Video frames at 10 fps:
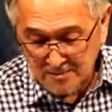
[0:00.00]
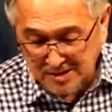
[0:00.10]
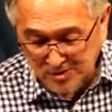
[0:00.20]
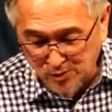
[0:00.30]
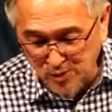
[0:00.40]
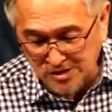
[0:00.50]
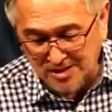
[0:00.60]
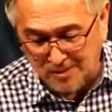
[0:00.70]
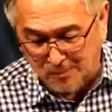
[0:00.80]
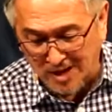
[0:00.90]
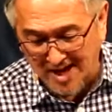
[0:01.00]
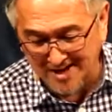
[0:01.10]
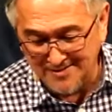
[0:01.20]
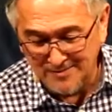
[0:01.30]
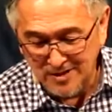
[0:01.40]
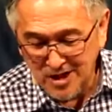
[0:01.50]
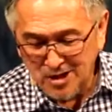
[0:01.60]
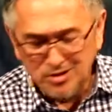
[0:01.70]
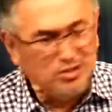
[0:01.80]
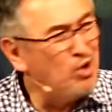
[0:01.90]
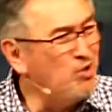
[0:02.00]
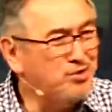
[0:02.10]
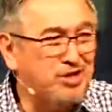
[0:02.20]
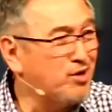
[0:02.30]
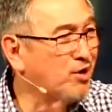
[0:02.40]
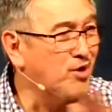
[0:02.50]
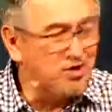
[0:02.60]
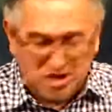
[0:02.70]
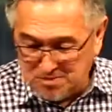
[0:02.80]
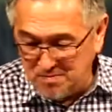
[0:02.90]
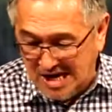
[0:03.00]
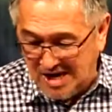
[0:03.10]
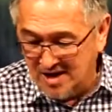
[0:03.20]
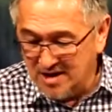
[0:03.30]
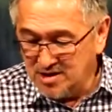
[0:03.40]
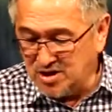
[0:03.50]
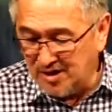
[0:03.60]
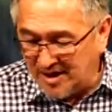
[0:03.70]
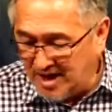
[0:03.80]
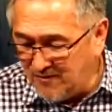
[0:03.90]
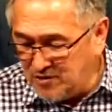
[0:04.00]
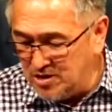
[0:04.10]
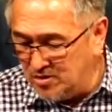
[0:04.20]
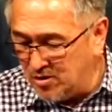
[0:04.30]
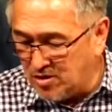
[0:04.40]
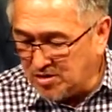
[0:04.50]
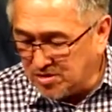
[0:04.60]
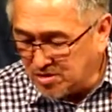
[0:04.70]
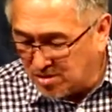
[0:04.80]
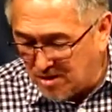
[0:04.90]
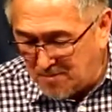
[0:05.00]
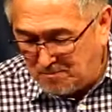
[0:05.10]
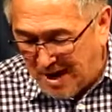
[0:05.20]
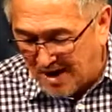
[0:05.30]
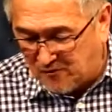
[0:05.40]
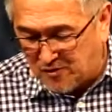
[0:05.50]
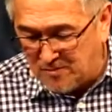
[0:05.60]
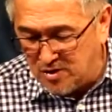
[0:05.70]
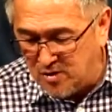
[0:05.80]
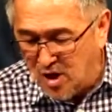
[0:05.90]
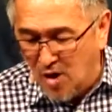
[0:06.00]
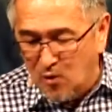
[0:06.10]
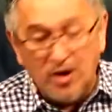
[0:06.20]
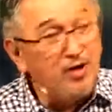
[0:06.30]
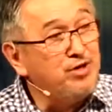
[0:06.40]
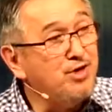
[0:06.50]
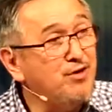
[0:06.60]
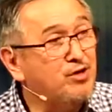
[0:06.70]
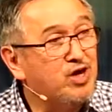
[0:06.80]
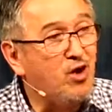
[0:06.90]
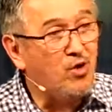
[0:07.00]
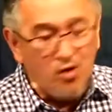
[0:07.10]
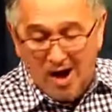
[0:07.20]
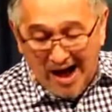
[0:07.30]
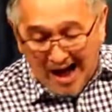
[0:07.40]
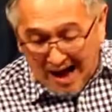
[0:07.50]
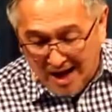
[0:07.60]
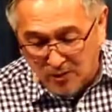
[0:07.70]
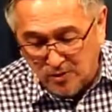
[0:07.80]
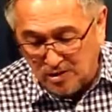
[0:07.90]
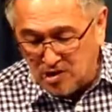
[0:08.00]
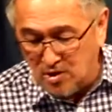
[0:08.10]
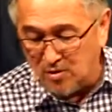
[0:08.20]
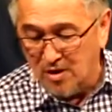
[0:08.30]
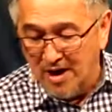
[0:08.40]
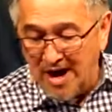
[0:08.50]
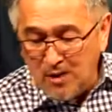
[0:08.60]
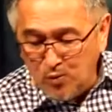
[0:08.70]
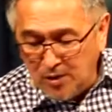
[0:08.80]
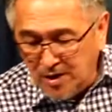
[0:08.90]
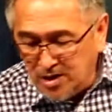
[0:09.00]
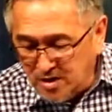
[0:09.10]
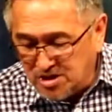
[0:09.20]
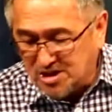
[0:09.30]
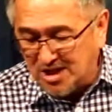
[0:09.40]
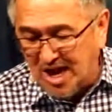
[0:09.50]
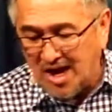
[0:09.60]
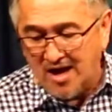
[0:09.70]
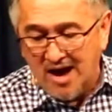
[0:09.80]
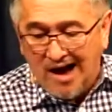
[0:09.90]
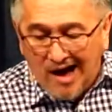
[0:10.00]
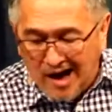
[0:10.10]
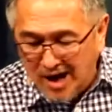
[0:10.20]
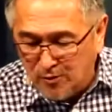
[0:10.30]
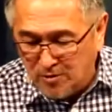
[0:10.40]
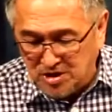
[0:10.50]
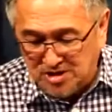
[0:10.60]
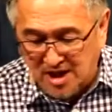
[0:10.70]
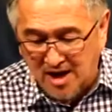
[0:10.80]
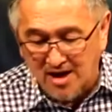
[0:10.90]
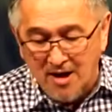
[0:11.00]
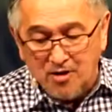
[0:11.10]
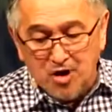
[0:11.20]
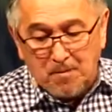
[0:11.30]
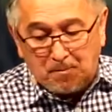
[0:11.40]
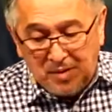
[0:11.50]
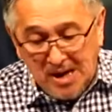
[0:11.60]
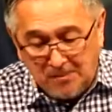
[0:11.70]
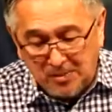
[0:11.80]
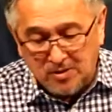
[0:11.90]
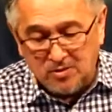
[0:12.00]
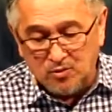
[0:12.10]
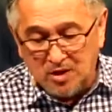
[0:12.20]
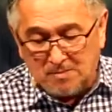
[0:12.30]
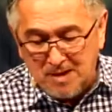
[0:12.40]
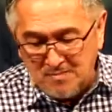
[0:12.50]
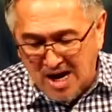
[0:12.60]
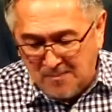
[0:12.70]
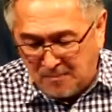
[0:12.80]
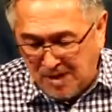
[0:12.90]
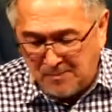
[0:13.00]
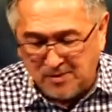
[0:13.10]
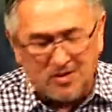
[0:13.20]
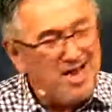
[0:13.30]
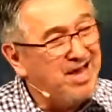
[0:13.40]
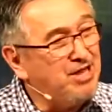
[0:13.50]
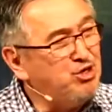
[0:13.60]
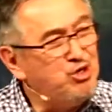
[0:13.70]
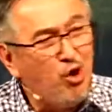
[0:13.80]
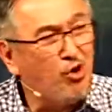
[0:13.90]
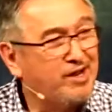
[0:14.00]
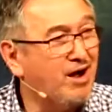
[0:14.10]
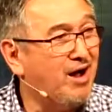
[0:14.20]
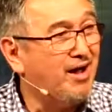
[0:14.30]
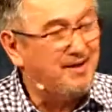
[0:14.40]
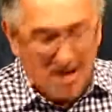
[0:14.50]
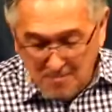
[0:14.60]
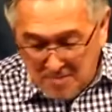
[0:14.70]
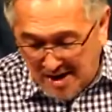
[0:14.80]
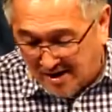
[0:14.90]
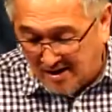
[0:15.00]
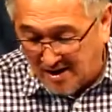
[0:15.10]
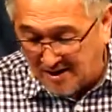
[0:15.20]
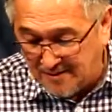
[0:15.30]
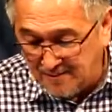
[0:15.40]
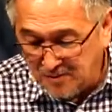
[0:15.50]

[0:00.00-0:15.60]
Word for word: But Ruth replied, Don't urge me to leave you or to turn back from you. Where you go, I will go. And where you stay, I will stay. Your people will be my people, and your God, my God.